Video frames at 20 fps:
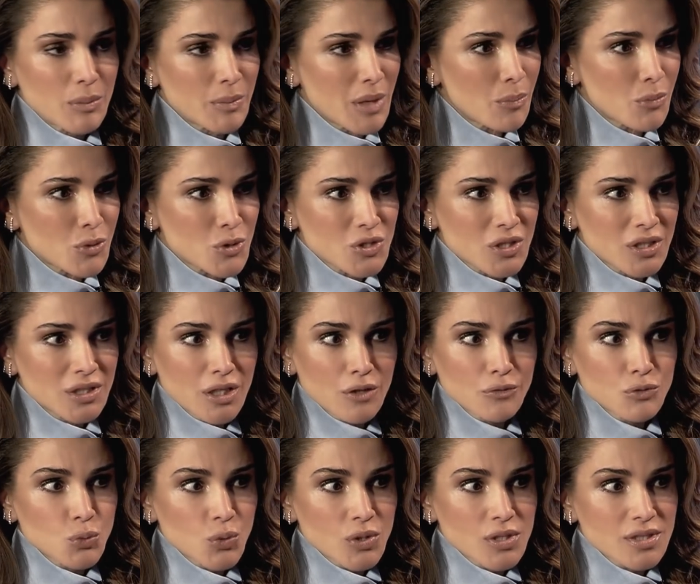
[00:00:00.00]
members and
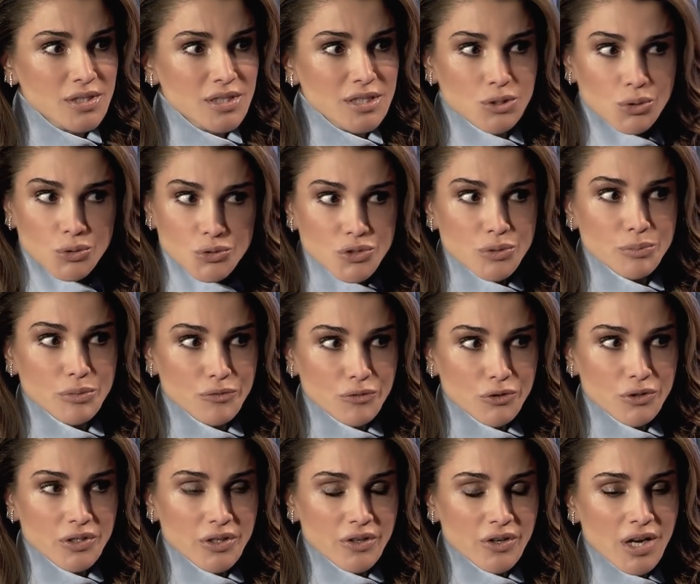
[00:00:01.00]
loved ones slaughtered
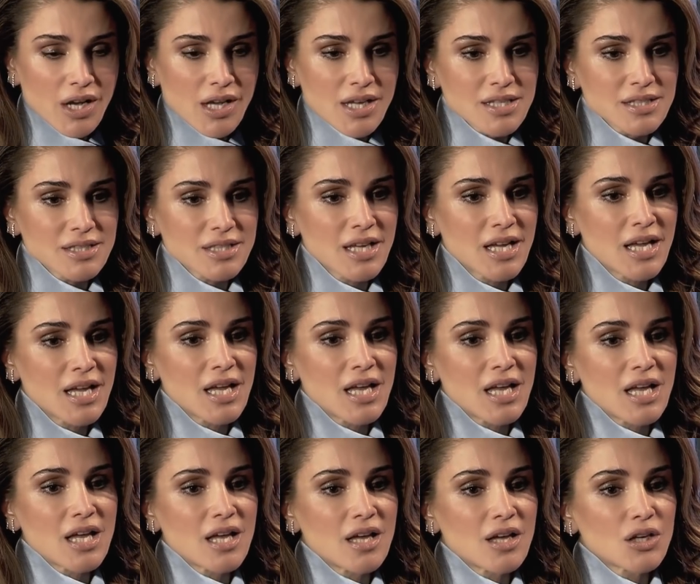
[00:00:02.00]
before their eyes,
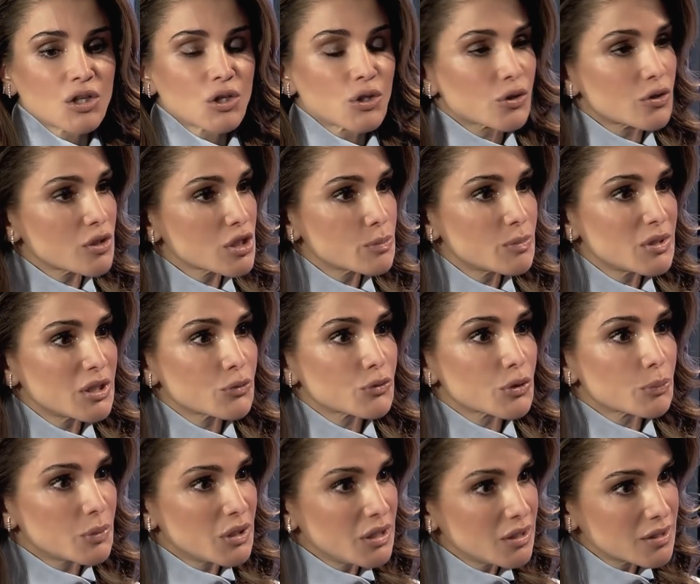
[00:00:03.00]
girls being
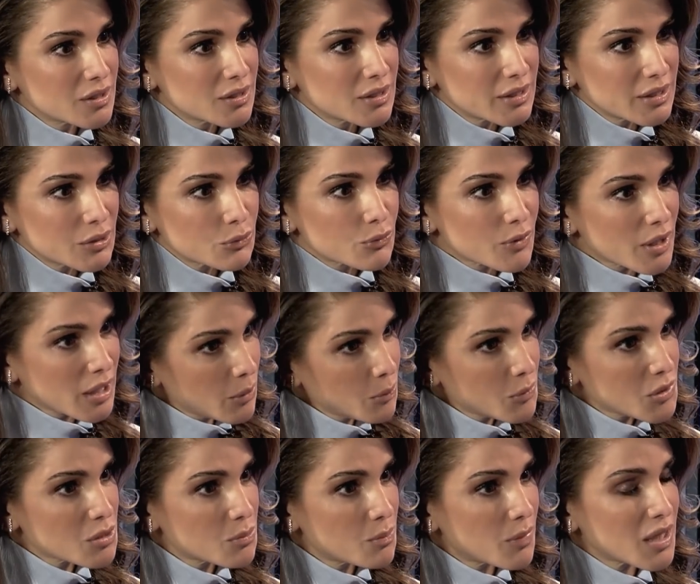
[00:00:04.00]
repeatedly
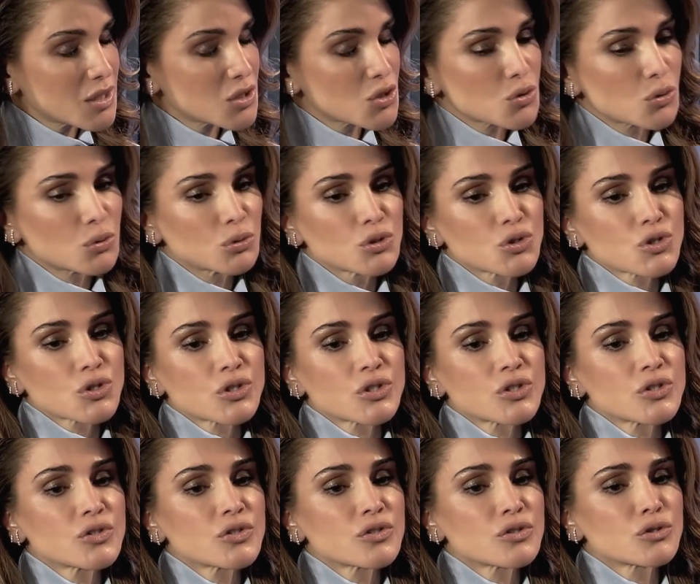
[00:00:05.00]
raped by
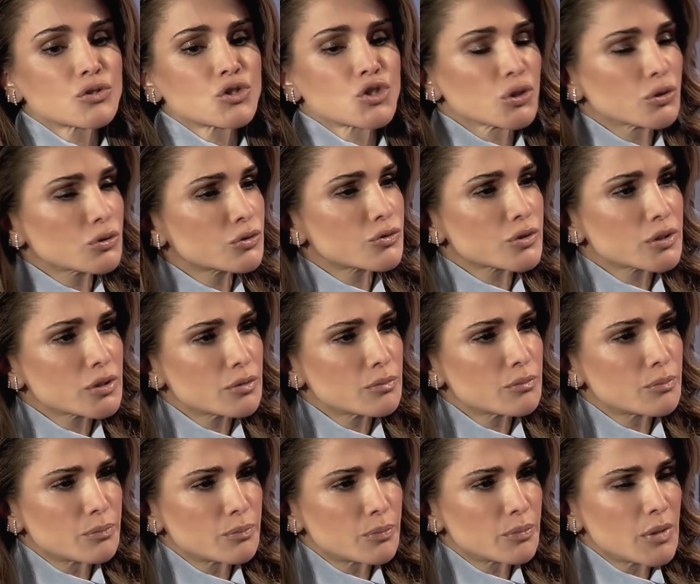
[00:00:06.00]
soldiers,
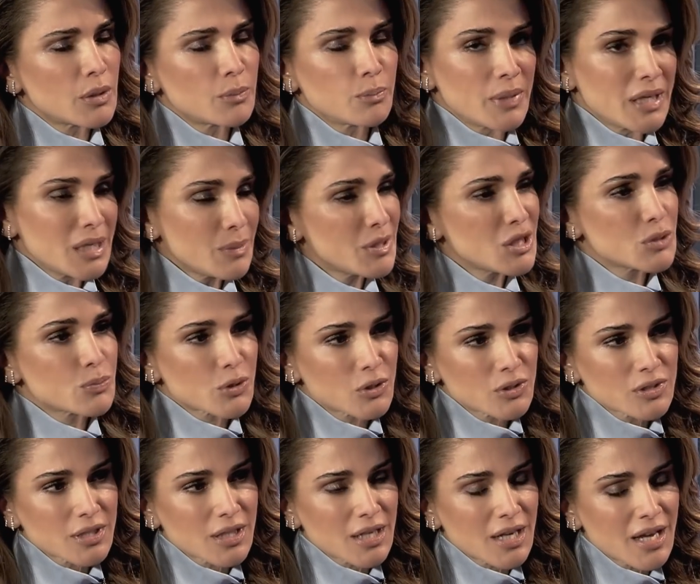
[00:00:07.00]
children, babies
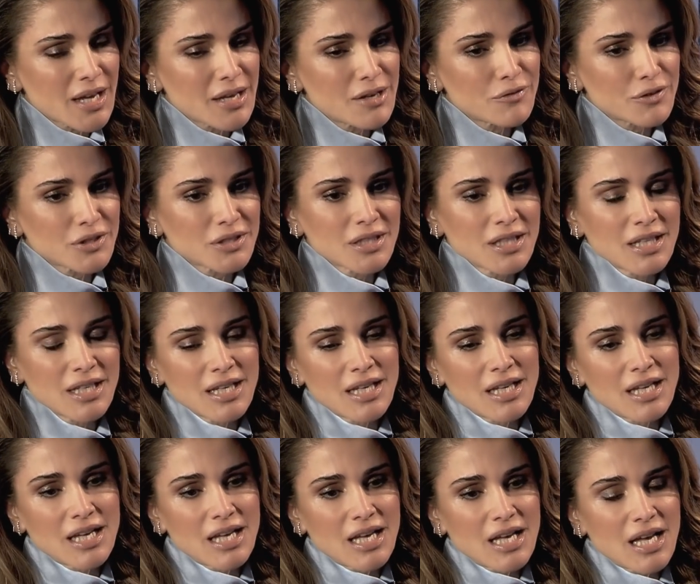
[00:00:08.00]
burnt alive. And
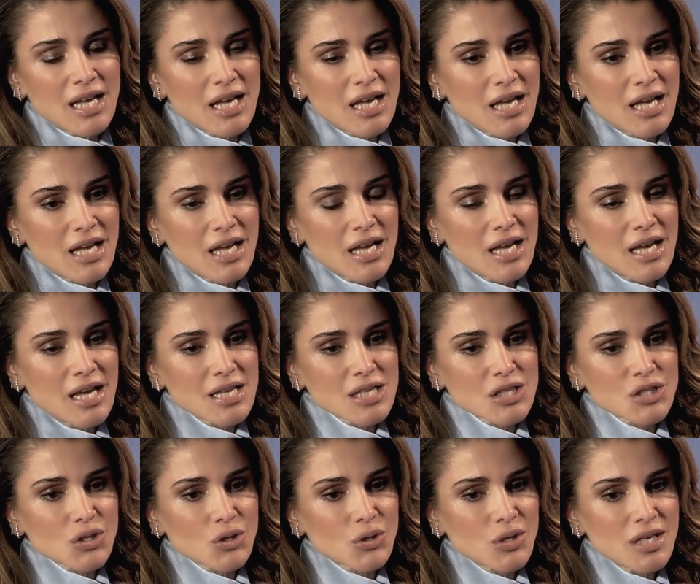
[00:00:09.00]

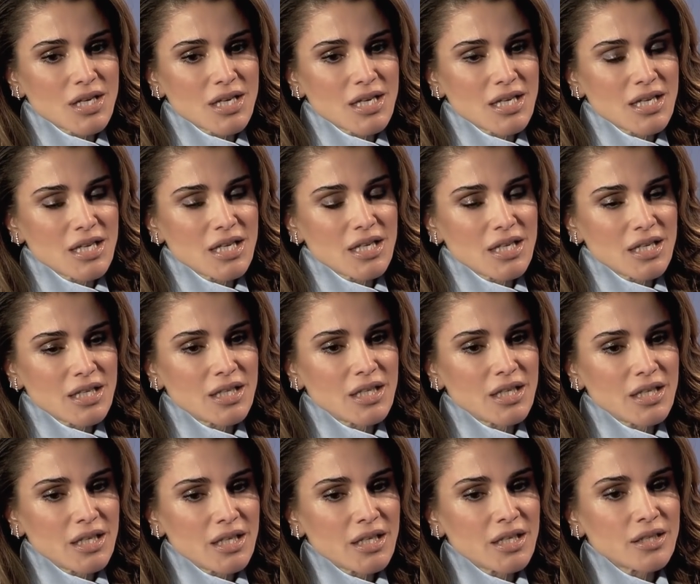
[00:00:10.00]
so
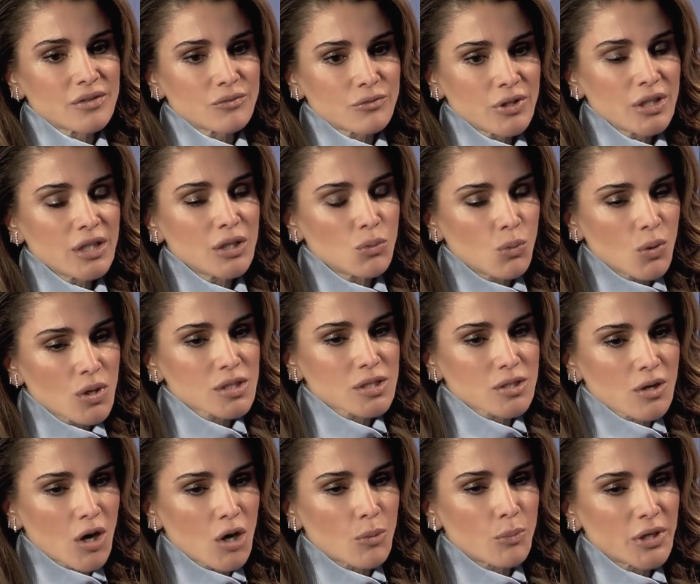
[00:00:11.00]
it really was
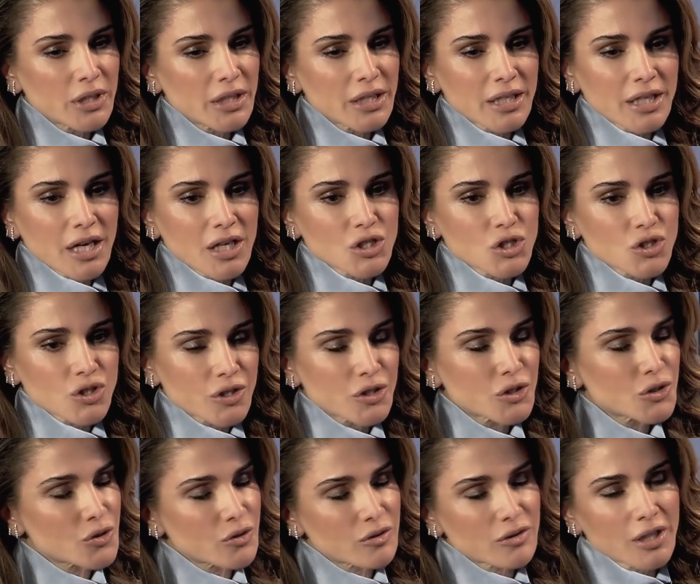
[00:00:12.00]
heartbreaking, and I shudder
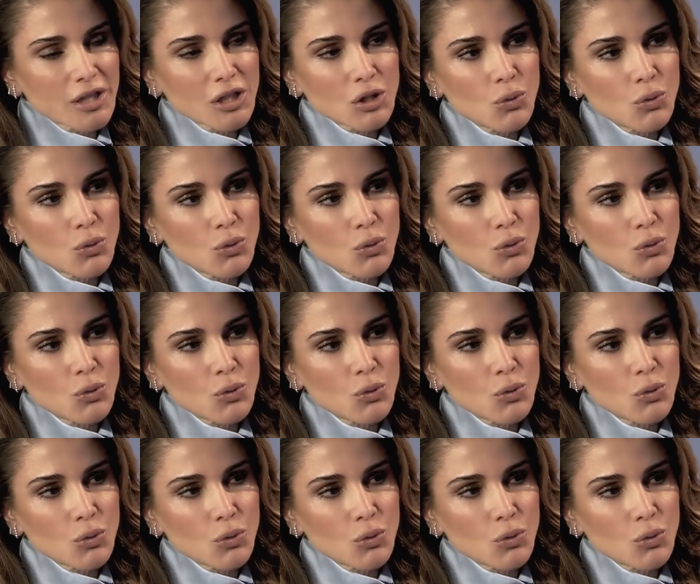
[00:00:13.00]
to think